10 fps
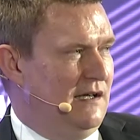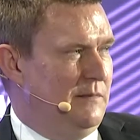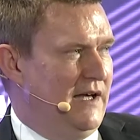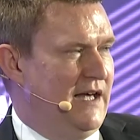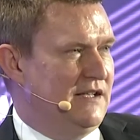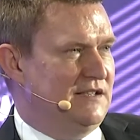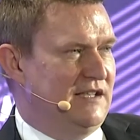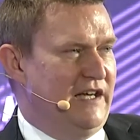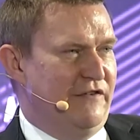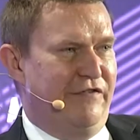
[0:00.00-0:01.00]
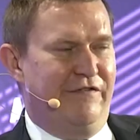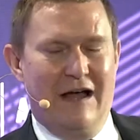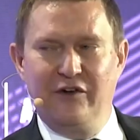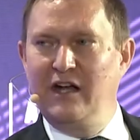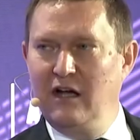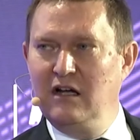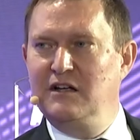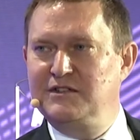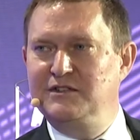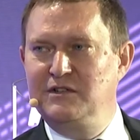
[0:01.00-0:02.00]
here today have found it hard
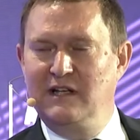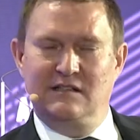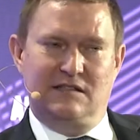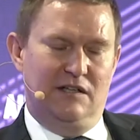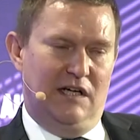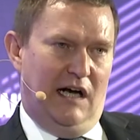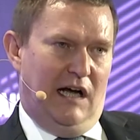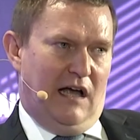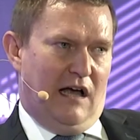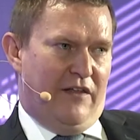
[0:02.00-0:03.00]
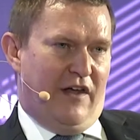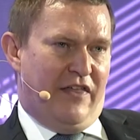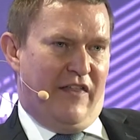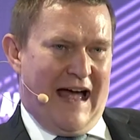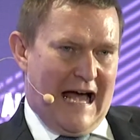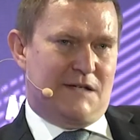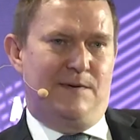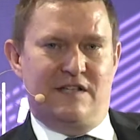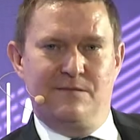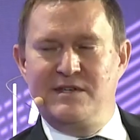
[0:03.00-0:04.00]
to do that. So I think that
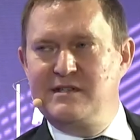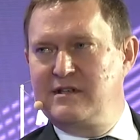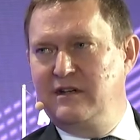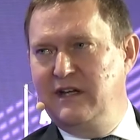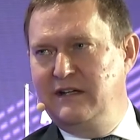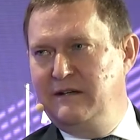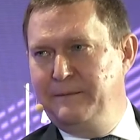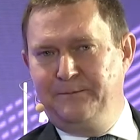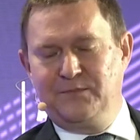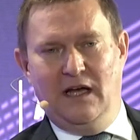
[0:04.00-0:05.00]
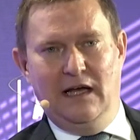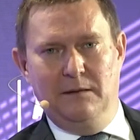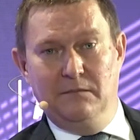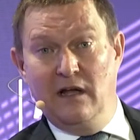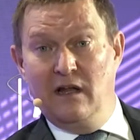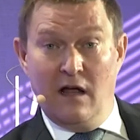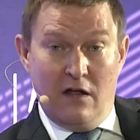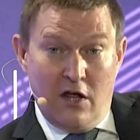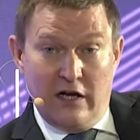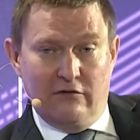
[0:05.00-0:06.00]
aspects of business that are needed.
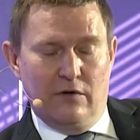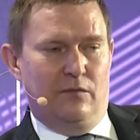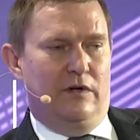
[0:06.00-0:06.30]
Earlier on, we